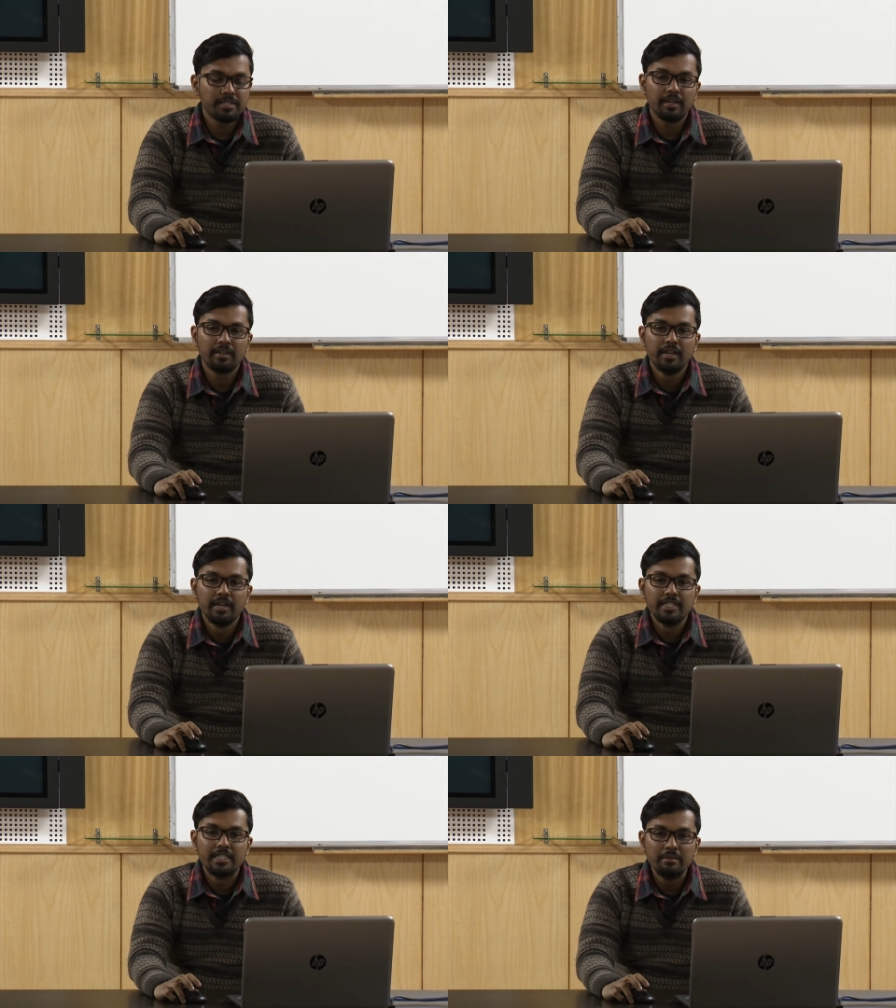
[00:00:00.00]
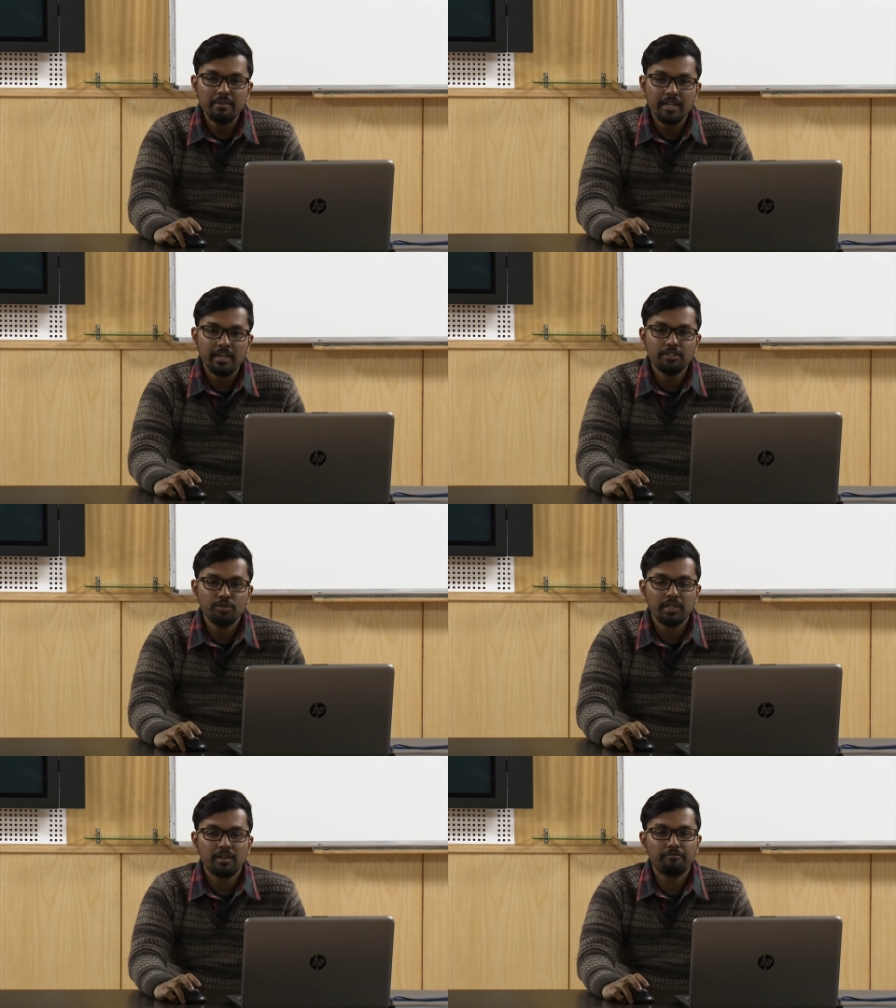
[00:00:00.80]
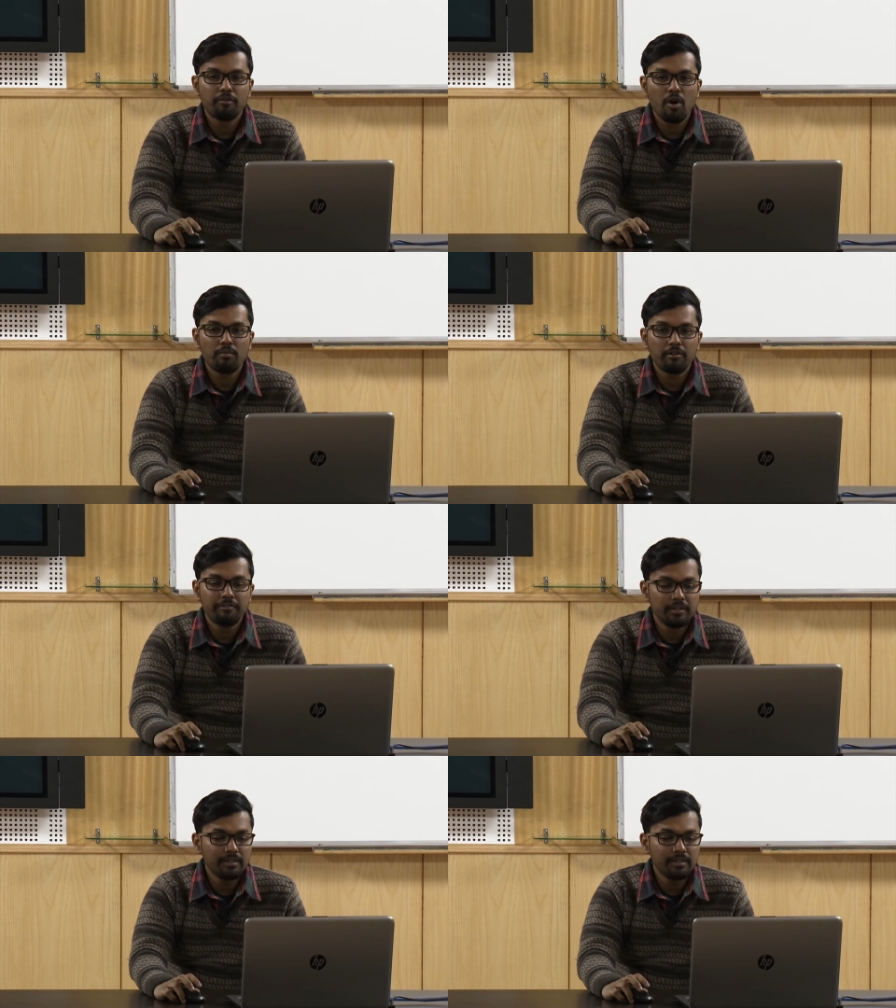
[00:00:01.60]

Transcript: are similar to the form of